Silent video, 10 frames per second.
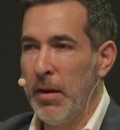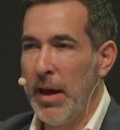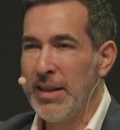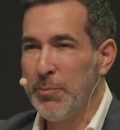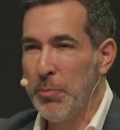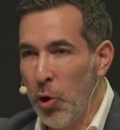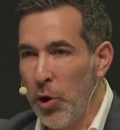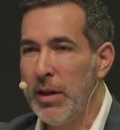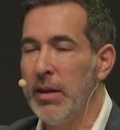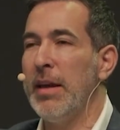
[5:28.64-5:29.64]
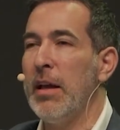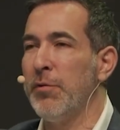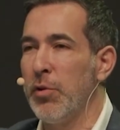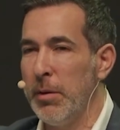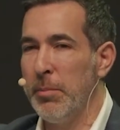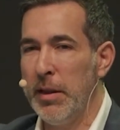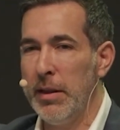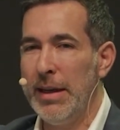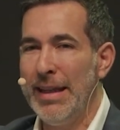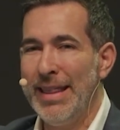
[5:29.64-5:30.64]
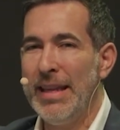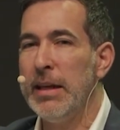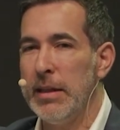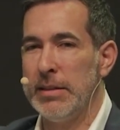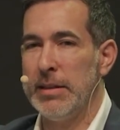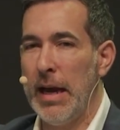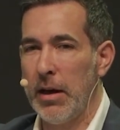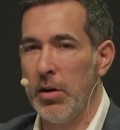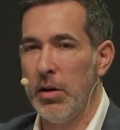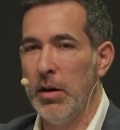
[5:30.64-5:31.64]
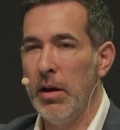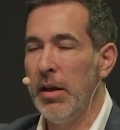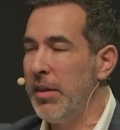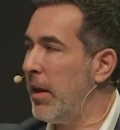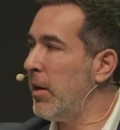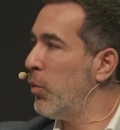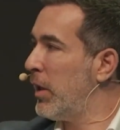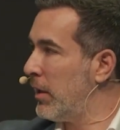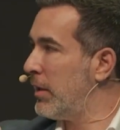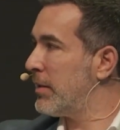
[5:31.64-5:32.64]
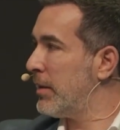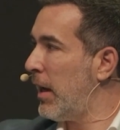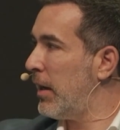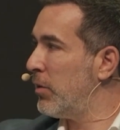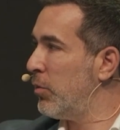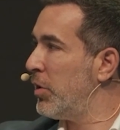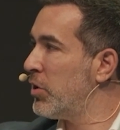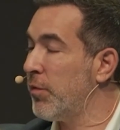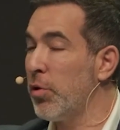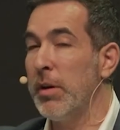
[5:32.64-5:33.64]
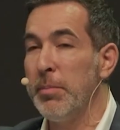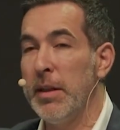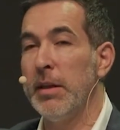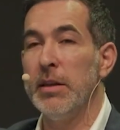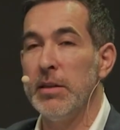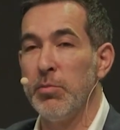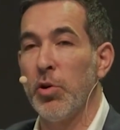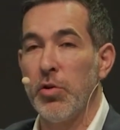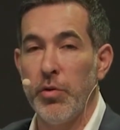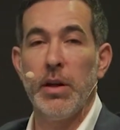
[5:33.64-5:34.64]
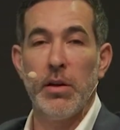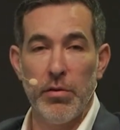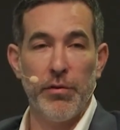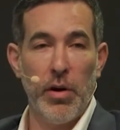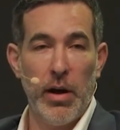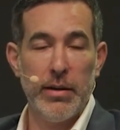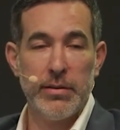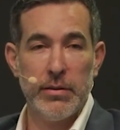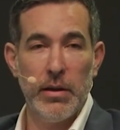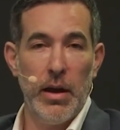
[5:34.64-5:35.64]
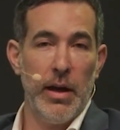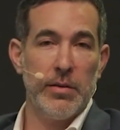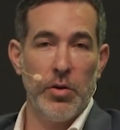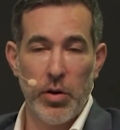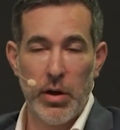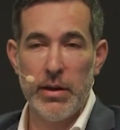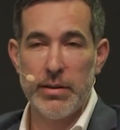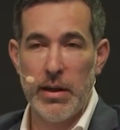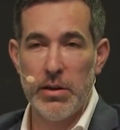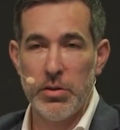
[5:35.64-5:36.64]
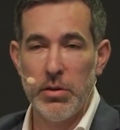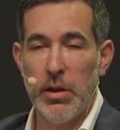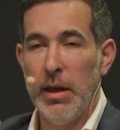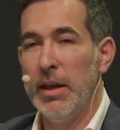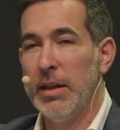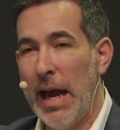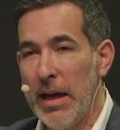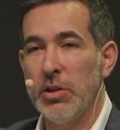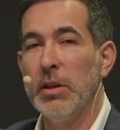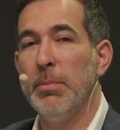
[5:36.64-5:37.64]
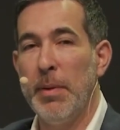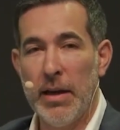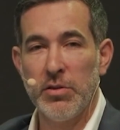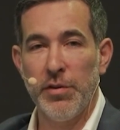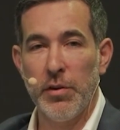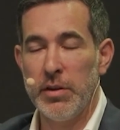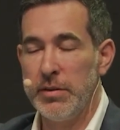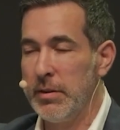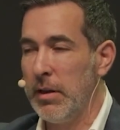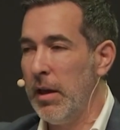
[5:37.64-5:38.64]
exploiting that vulnerability lead an attacker, then we can decide which vulnerability is more critical for us as an organization to actually patch first.